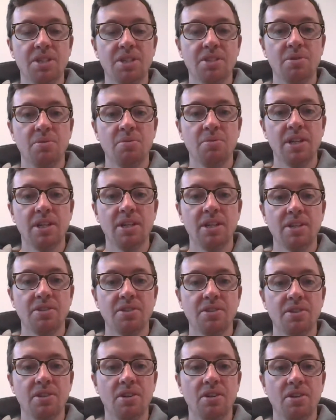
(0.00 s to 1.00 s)
to what else
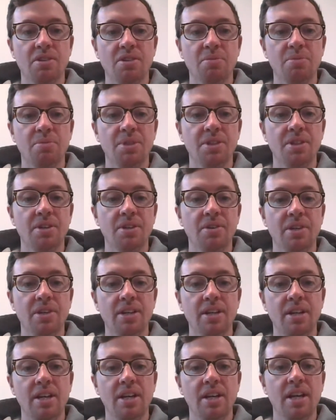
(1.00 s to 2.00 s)
you're going to be doing,